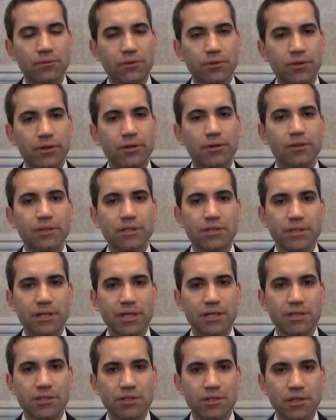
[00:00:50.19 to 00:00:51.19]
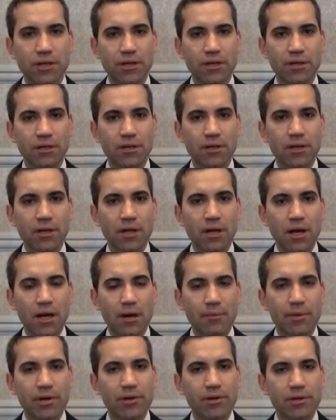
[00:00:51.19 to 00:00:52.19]
currently changed our
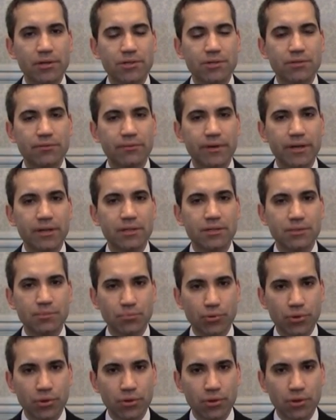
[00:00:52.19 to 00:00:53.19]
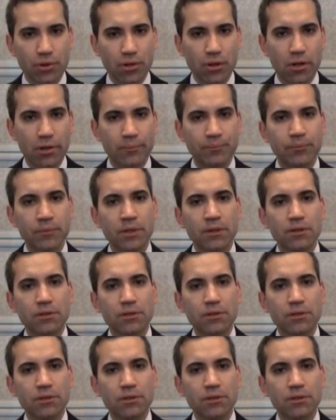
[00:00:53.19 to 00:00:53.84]
aortic surveillance protocol.